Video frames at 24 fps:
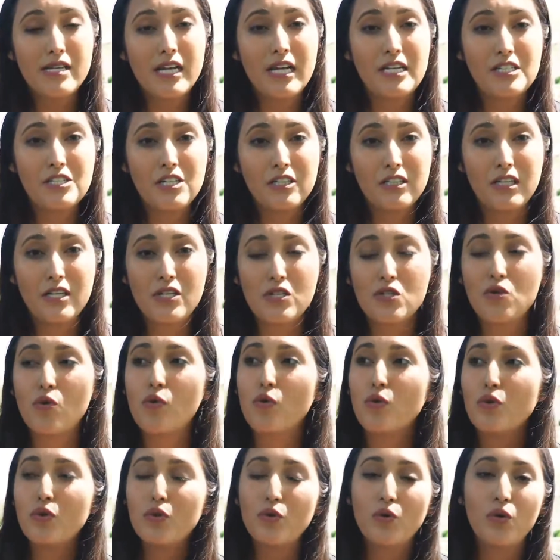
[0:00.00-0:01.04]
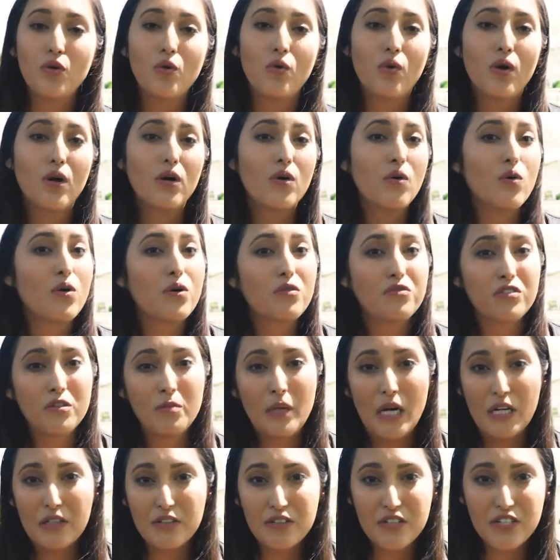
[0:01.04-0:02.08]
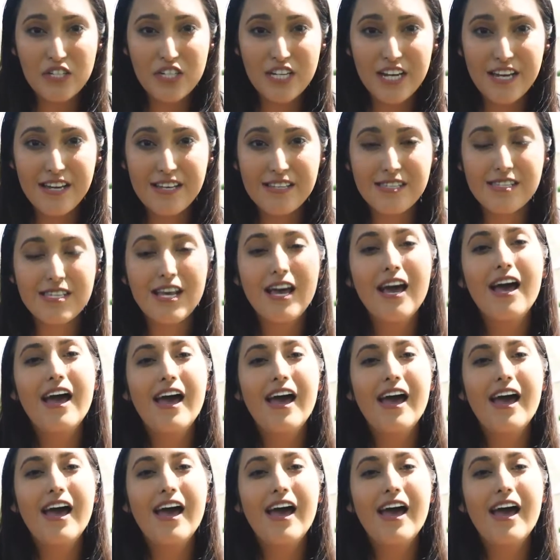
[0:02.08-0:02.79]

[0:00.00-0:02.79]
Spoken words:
Angeles or New York or from other states,